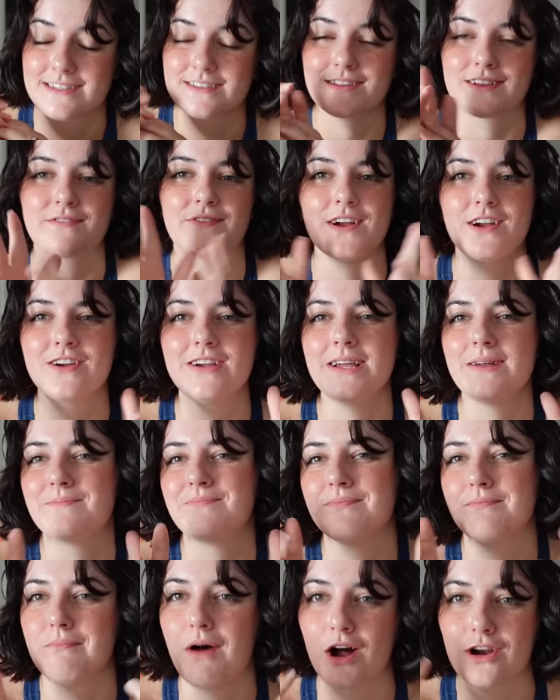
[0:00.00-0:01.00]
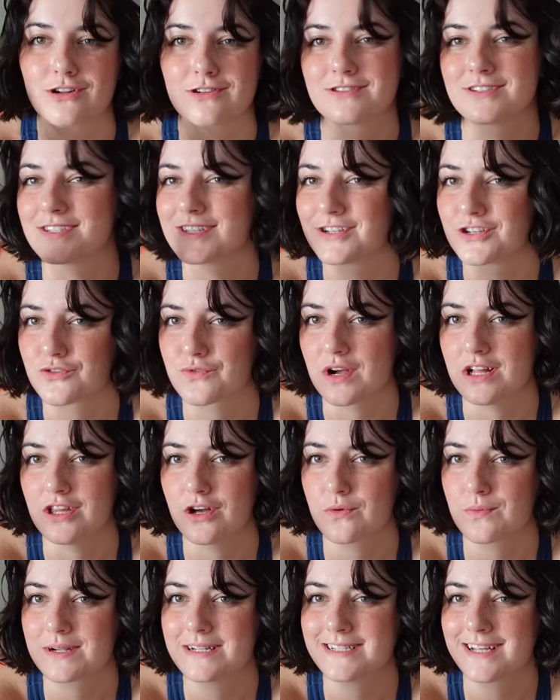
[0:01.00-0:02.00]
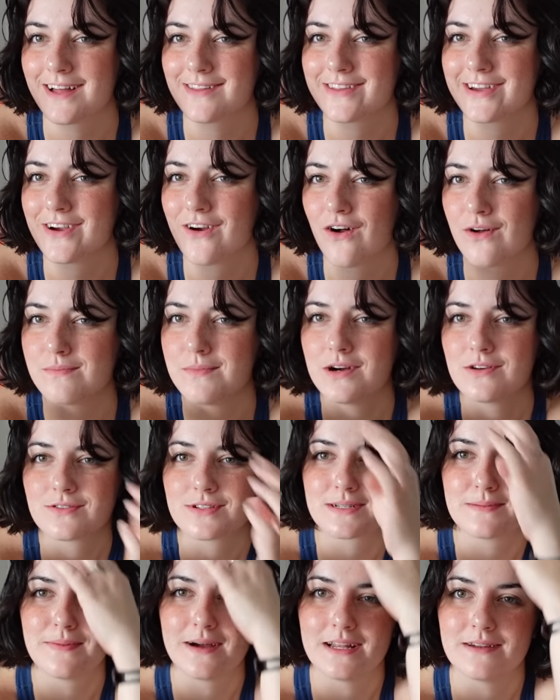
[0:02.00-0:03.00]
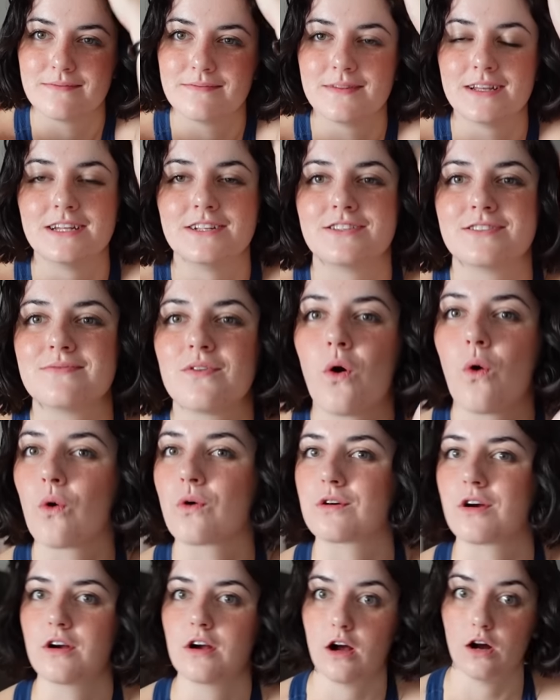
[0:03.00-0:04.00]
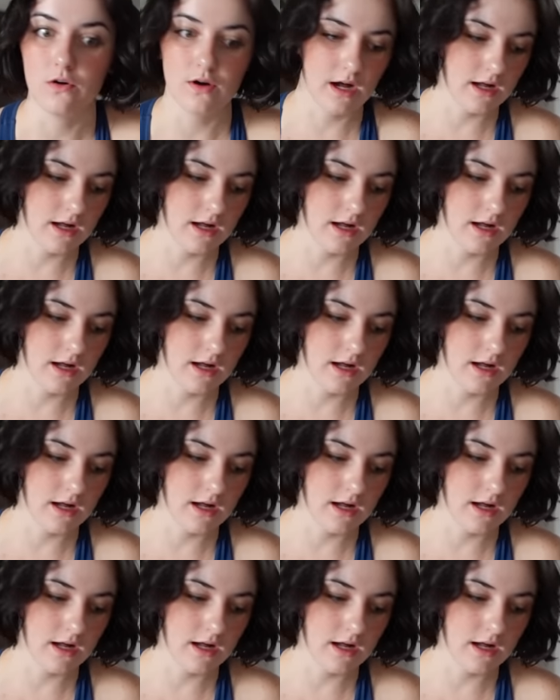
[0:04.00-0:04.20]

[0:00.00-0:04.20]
So like very modern Cinderella retelling almost, but it's horror. Oh,